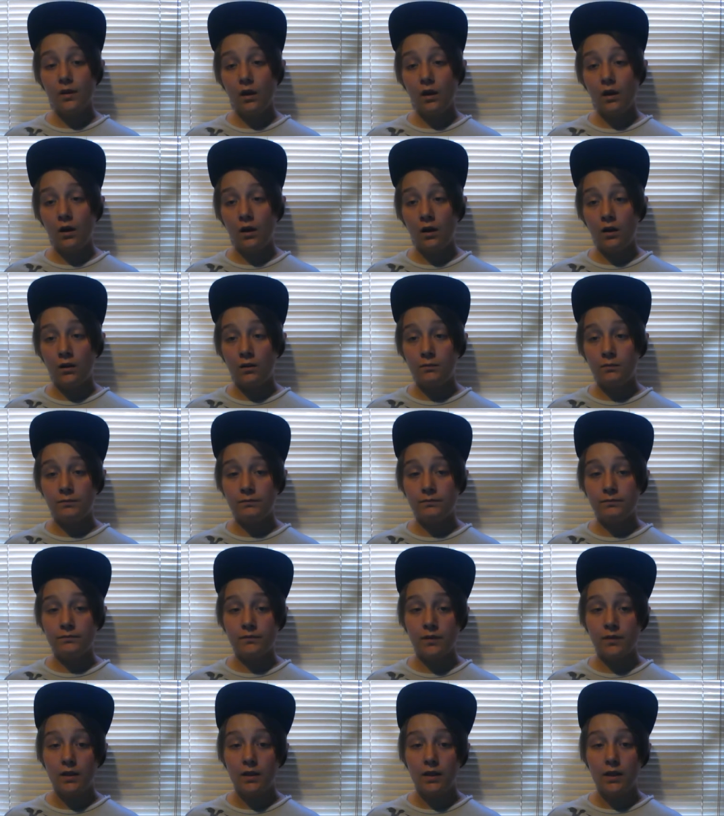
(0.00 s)

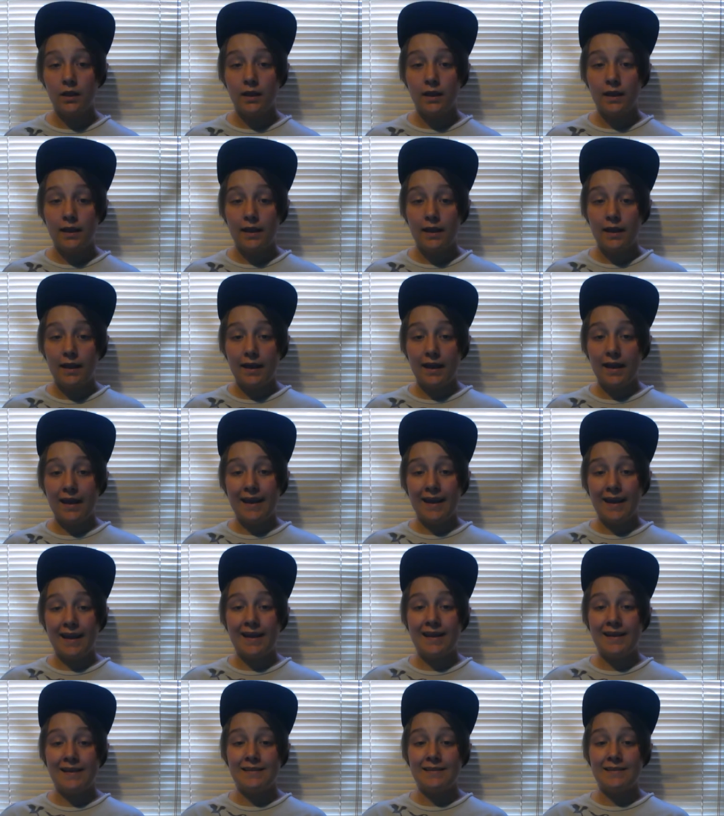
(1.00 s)
Um,
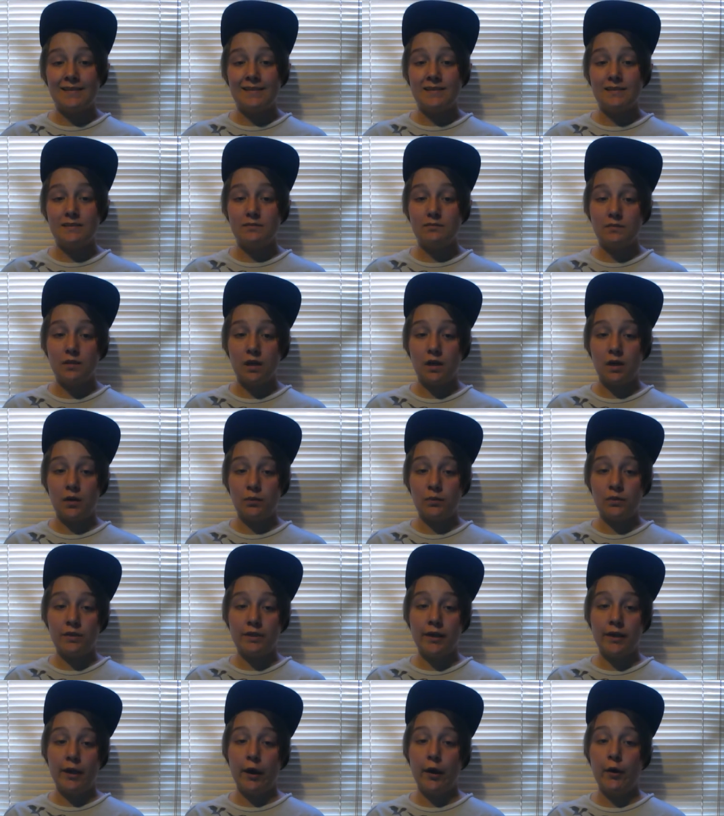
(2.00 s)
and I
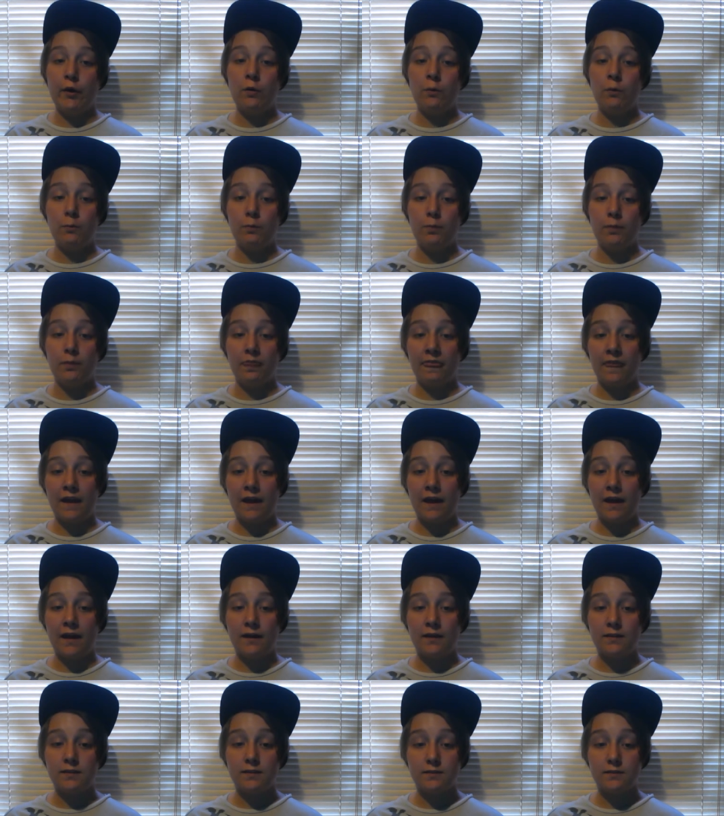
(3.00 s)
really hope
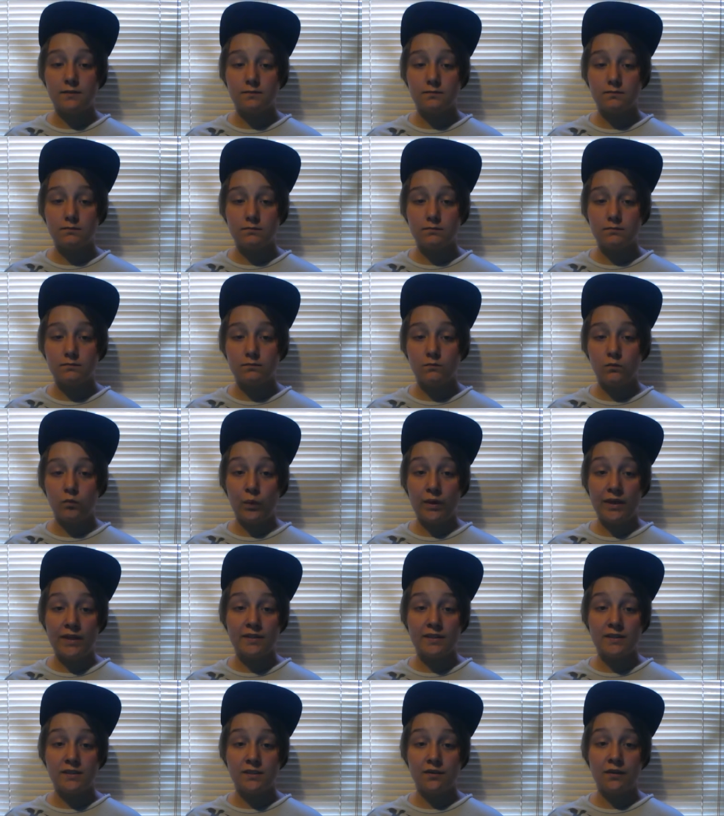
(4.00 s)
that we
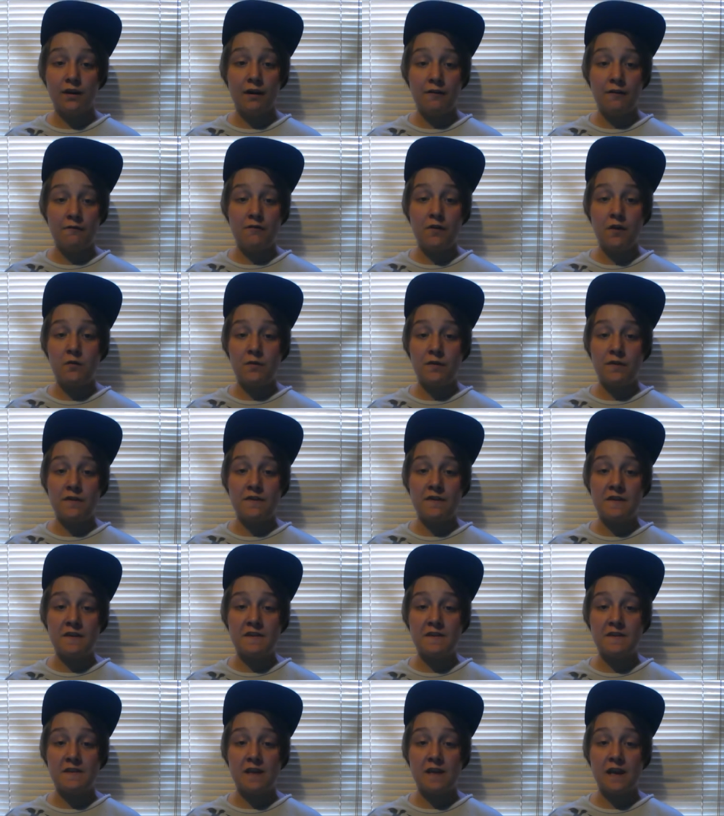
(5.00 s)
can still have fun with
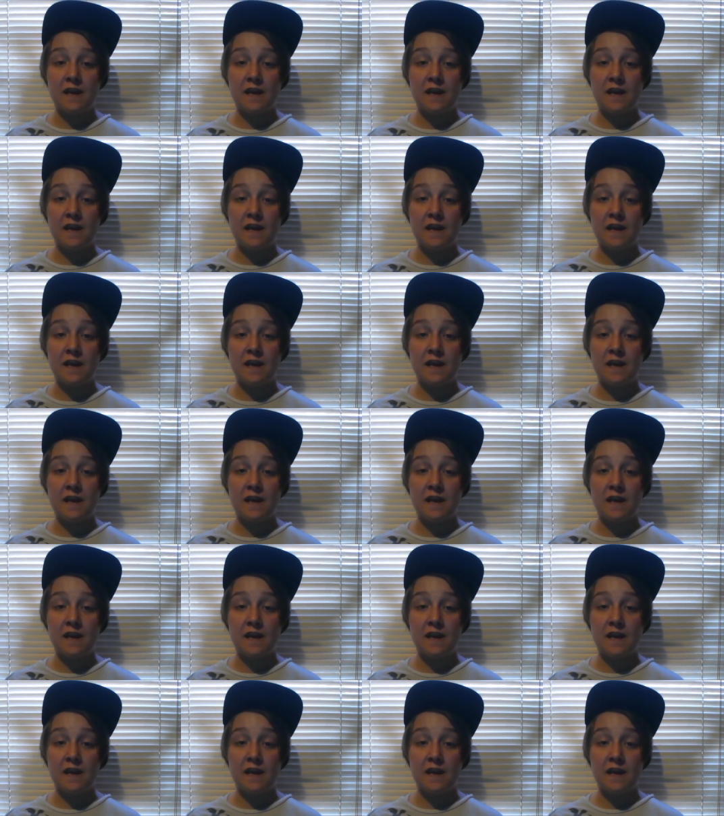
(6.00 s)
this